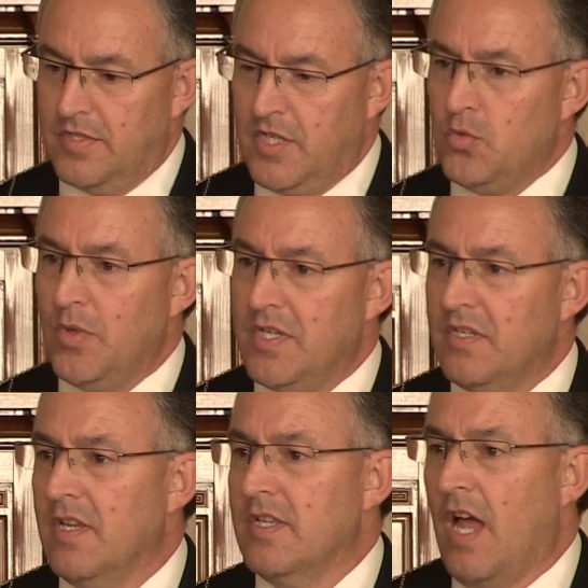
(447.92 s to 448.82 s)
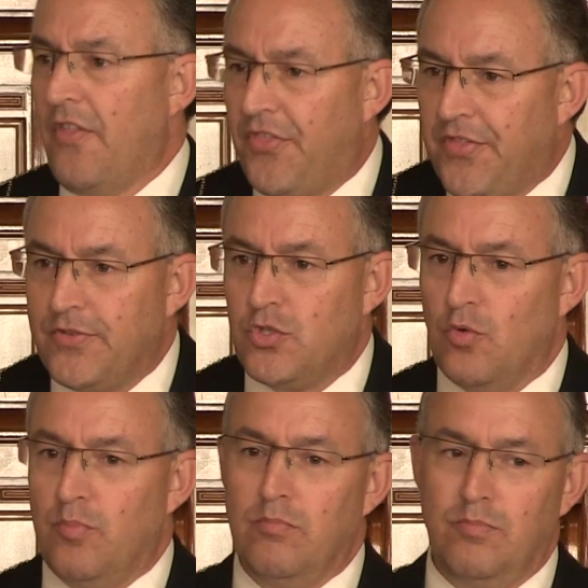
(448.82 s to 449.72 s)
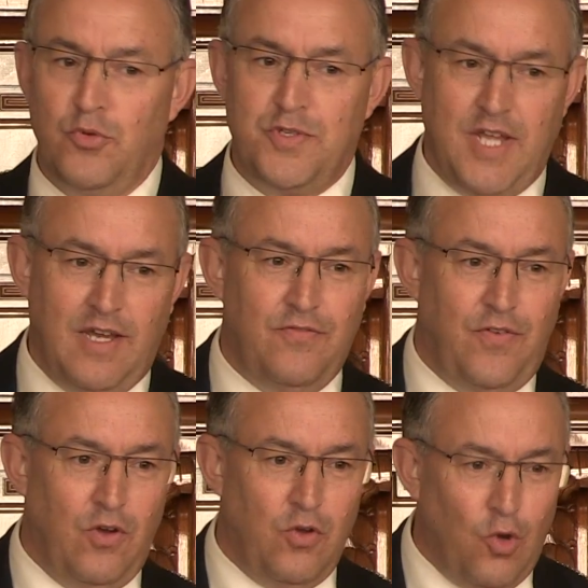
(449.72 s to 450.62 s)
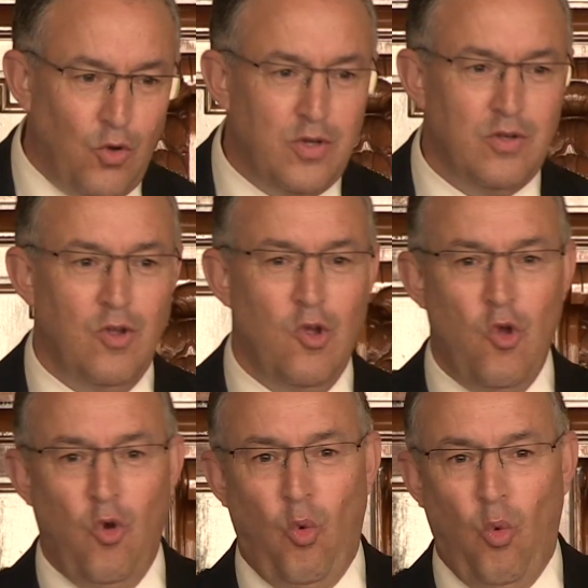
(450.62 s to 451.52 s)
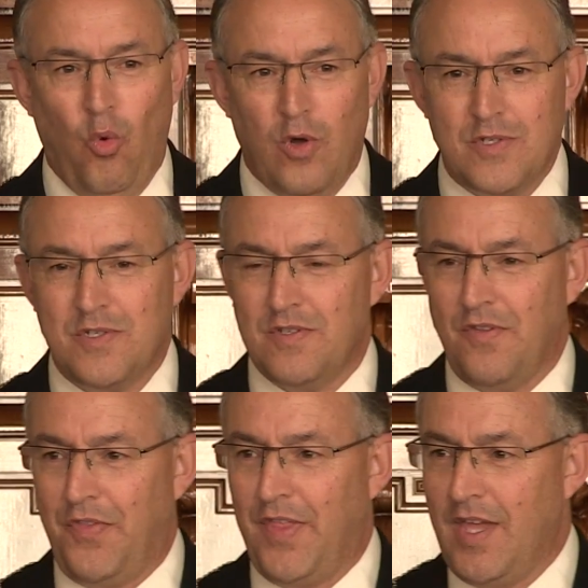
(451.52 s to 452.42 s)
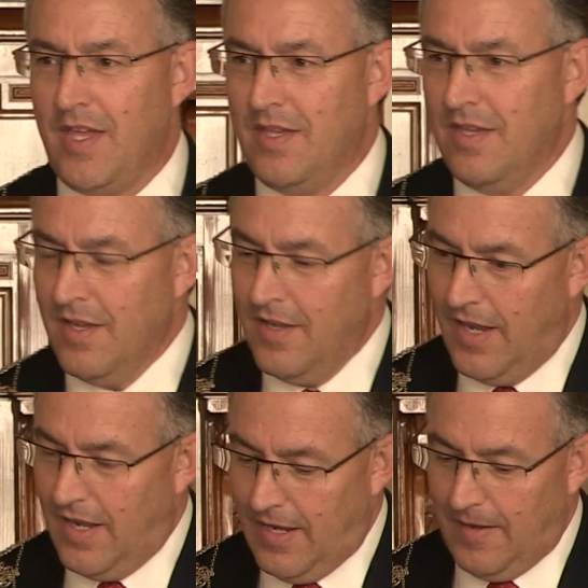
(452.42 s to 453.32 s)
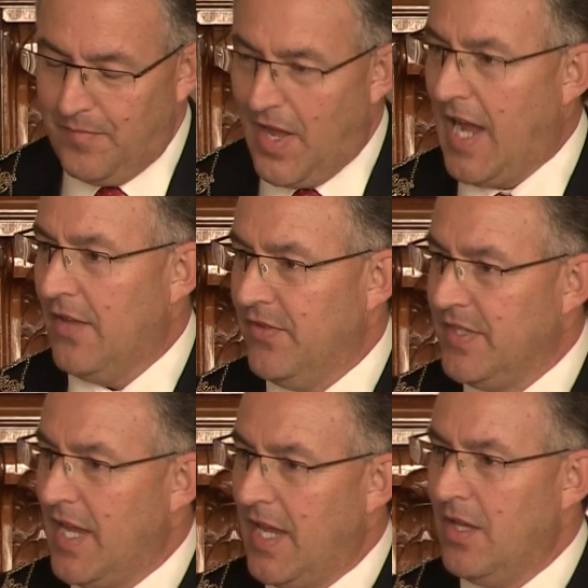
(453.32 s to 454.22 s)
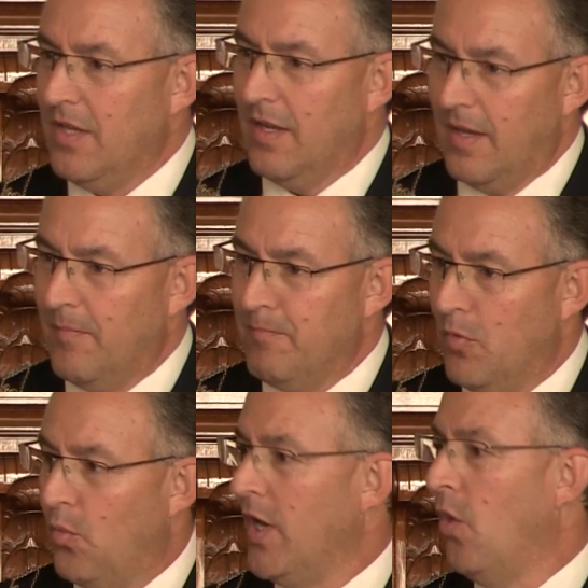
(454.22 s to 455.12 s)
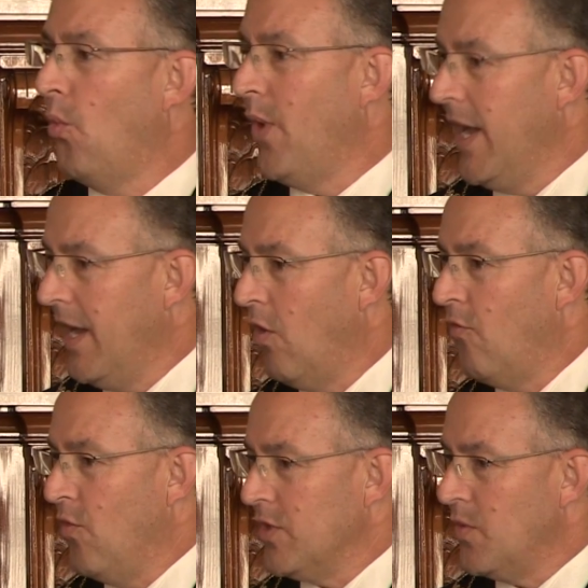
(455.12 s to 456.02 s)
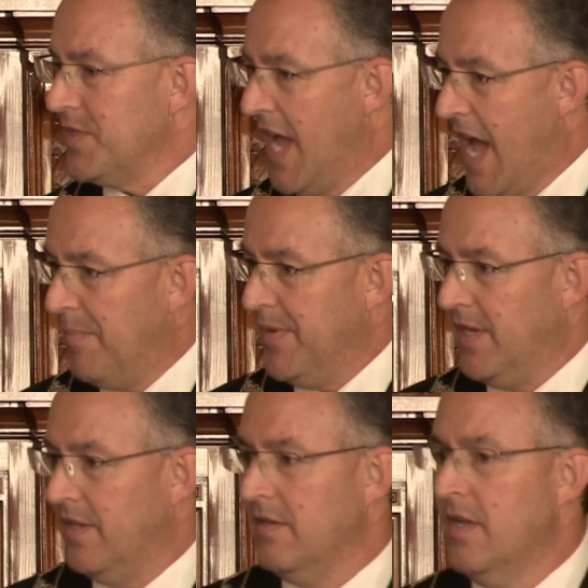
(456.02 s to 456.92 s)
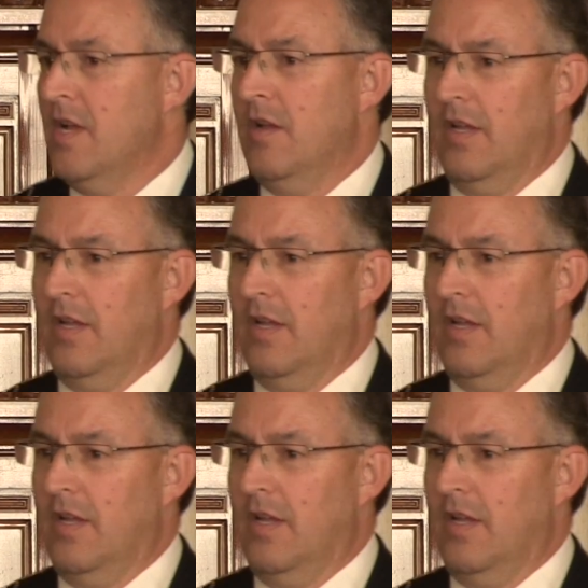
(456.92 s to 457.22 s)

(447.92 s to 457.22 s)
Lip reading: Did we did enough to protect Van Gogh? Was the AIVD well aware of what was happening?